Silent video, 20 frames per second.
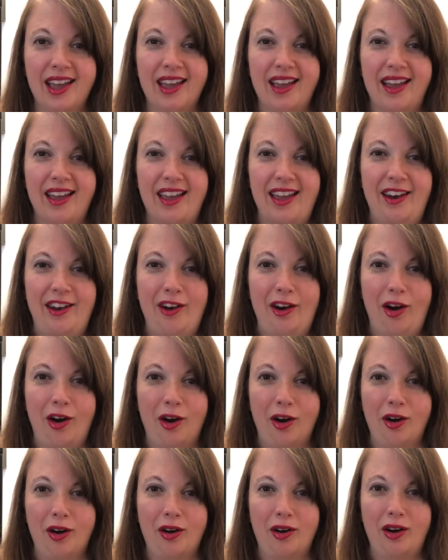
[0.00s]
on
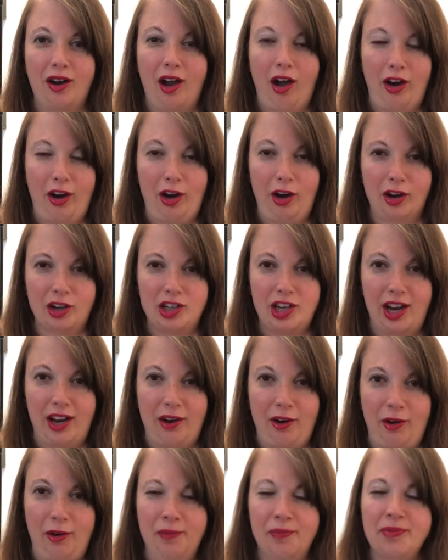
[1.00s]
her
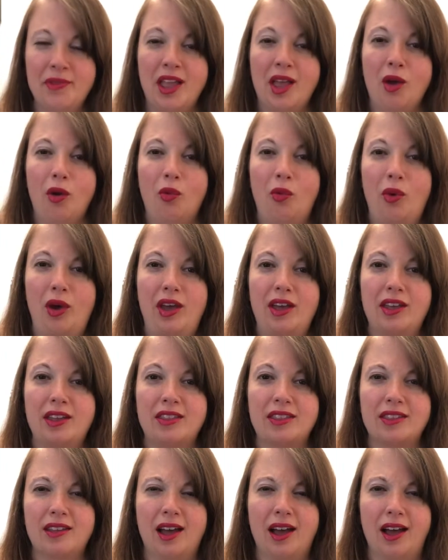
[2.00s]
channel
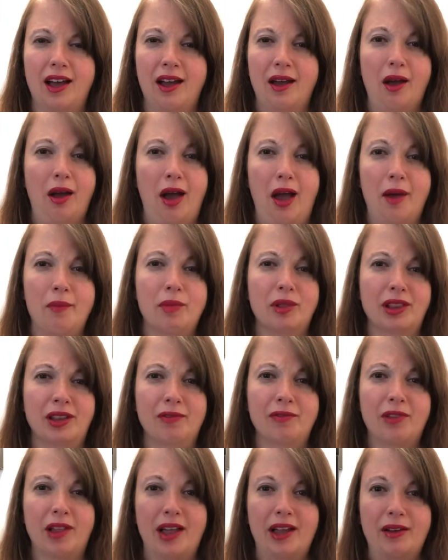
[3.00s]
with, I
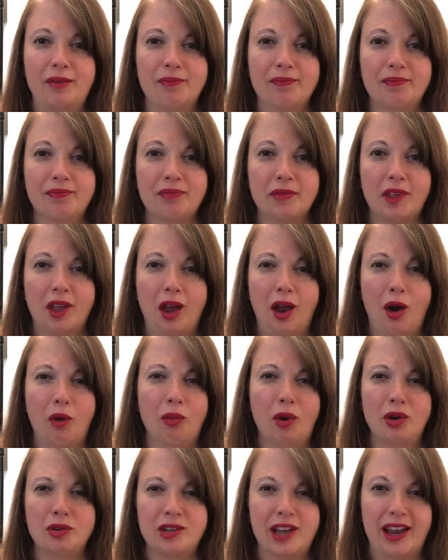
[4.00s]
believe, like a
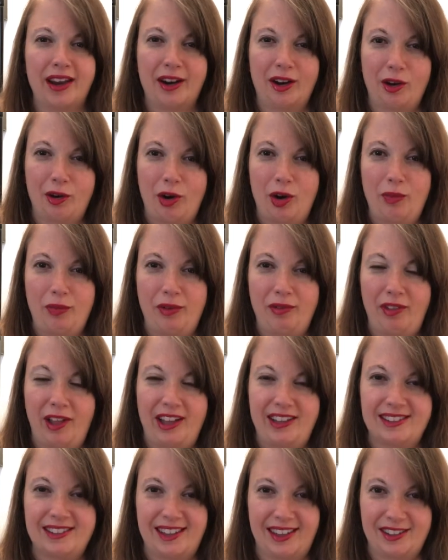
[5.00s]
rotating group of
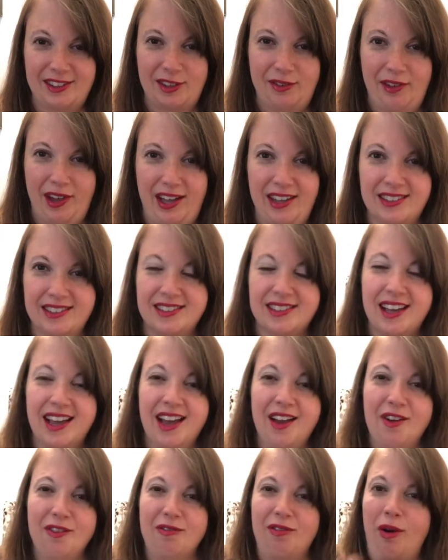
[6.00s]
like 6 of us
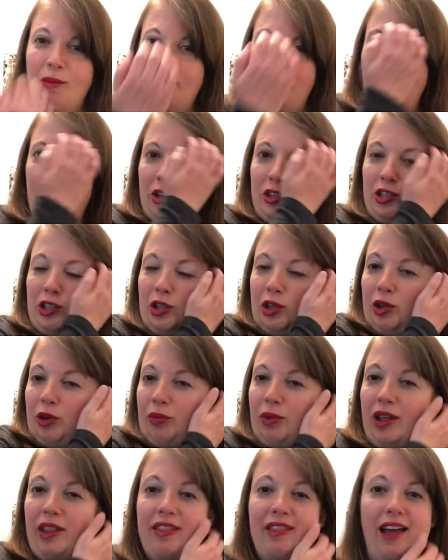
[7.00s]
from
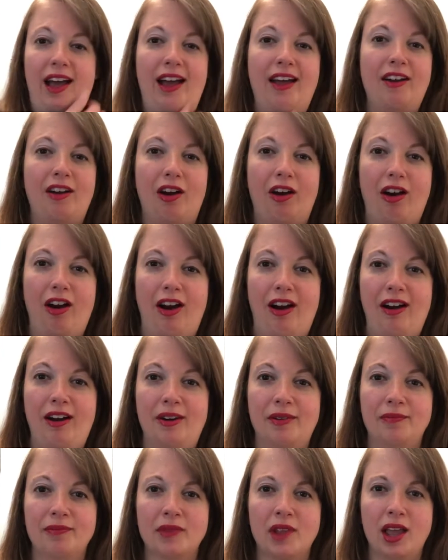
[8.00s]
BookTube that
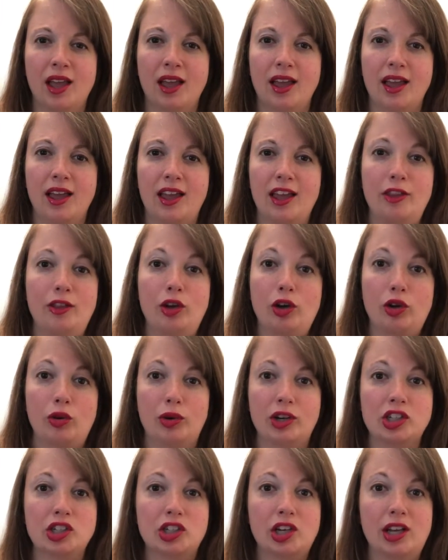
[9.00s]
are either
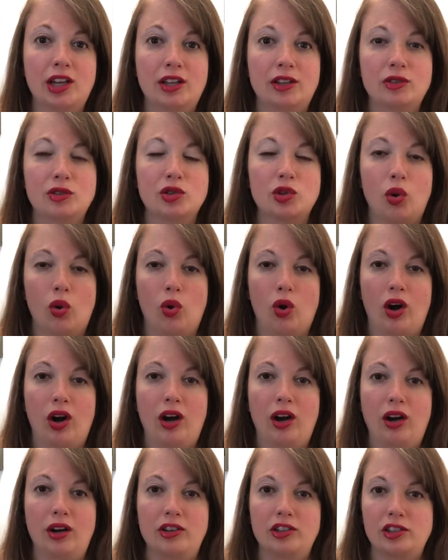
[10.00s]
Christians
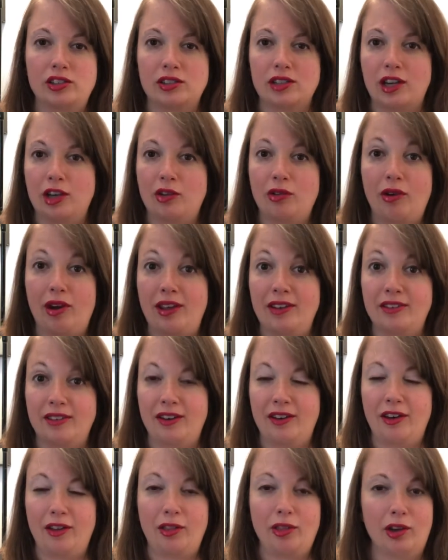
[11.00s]
or just
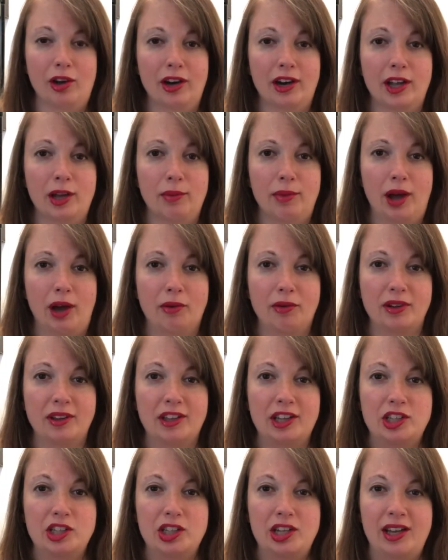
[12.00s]
interested in learning about
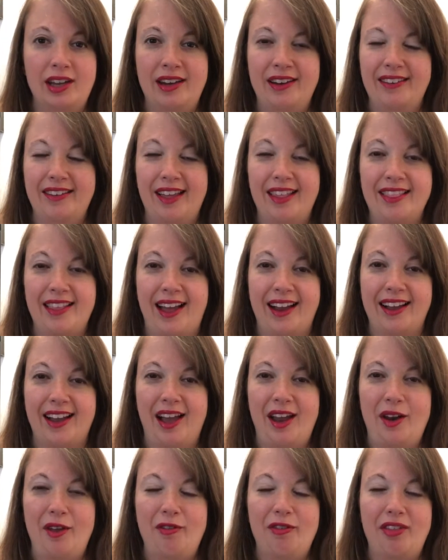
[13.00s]
religion, that
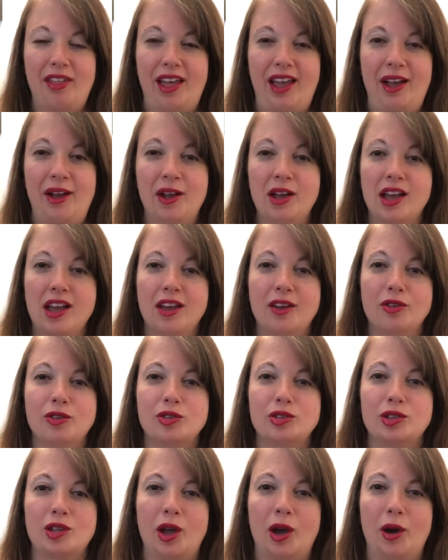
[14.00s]
kind of thing.
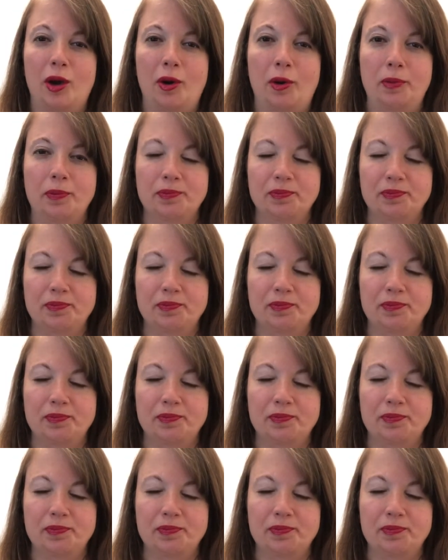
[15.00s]
So